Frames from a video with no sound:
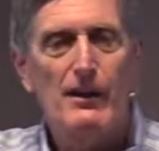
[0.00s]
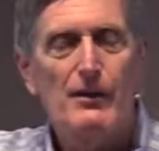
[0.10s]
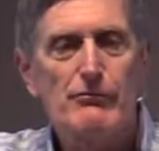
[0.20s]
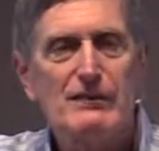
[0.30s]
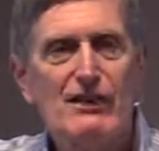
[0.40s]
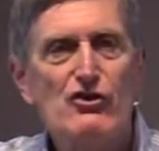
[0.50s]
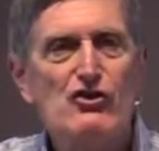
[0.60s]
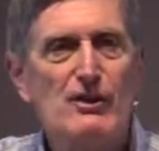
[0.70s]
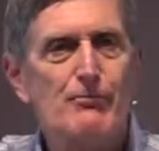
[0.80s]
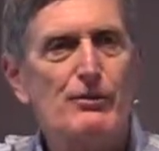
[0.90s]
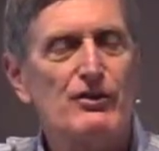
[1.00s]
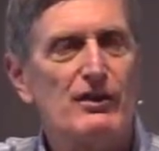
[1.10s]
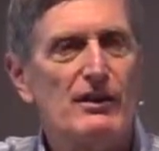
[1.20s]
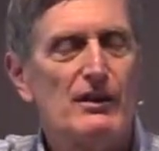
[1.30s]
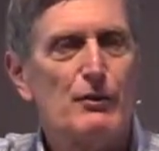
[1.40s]
The relationship was
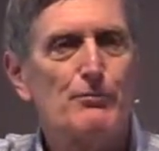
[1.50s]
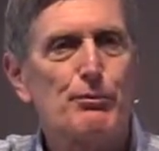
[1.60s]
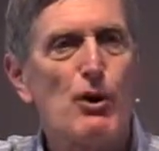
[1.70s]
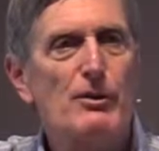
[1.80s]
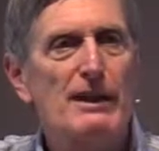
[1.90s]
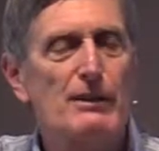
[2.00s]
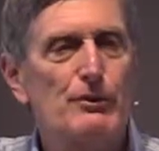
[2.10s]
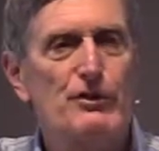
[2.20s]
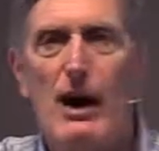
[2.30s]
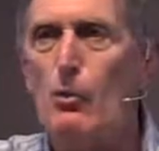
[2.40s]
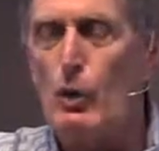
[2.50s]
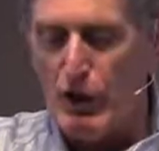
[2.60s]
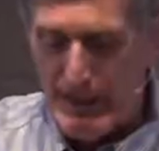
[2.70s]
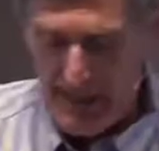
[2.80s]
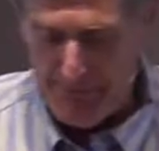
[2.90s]
broken. It was not
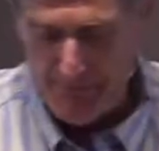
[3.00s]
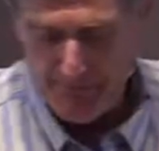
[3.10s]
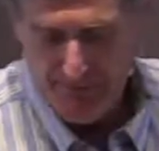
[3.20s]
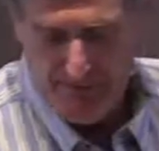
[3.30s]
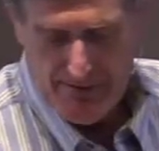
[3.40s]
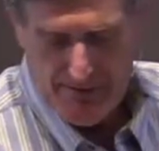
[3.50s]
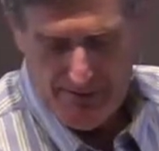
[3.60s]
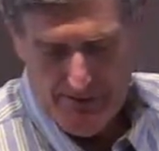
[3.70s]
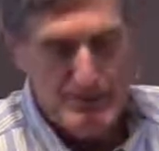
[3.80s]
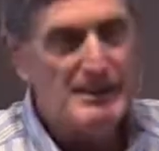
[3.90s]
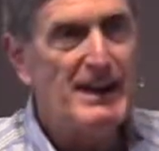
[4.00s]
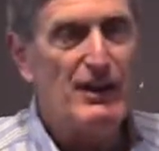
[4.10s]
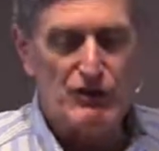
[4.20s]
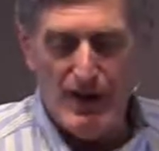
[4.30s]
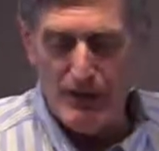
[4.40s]
working. But the
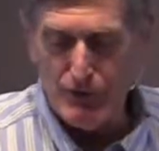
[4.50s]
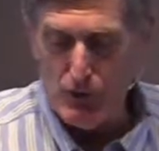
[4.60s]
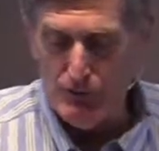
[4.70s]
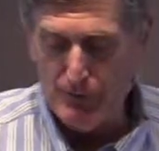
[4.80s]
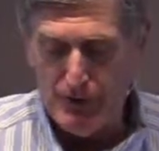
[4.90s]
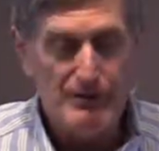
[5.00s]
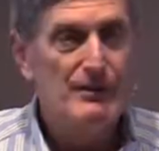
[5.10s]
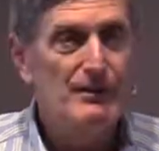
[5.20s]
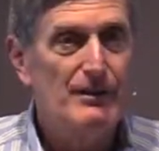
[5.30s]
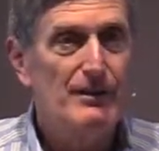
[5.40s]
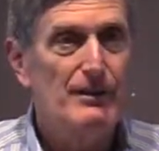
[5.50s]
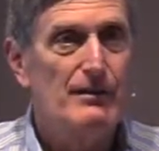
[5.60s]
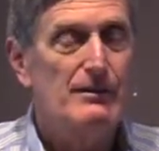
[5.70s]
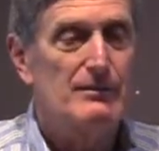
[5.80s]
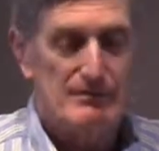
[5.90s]
exile's over.
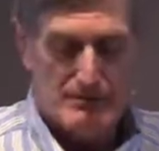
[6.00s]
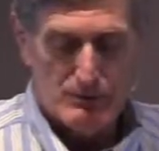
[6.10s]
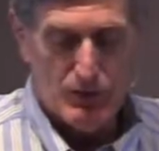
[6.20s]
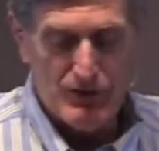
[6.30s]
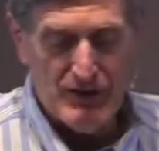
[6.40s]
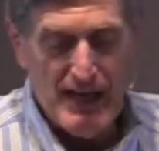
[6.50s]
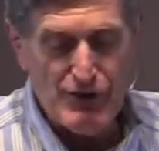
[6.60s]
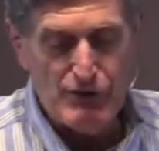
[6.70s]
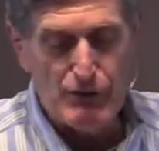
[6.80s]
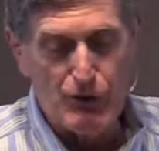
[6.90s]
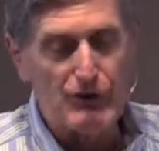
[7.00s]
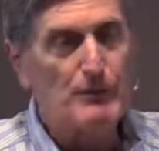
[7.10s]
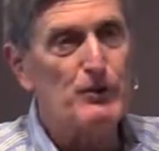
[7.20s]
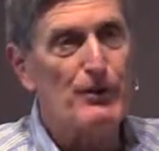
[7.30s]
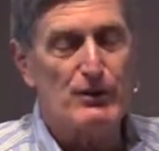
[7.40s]
Once again,
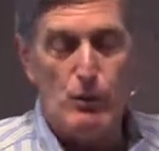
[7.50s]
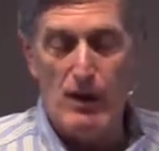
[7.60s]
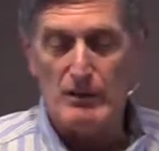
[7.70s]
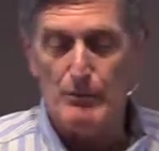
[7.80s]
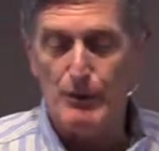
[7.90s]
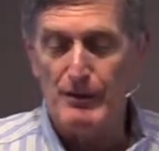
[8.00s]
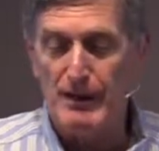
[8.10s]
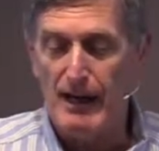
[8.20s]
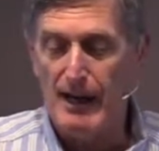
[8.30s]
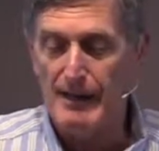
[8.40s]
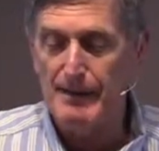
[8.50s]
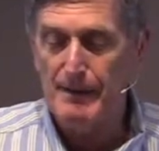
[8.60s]
Jerusalem's going to welcome her God.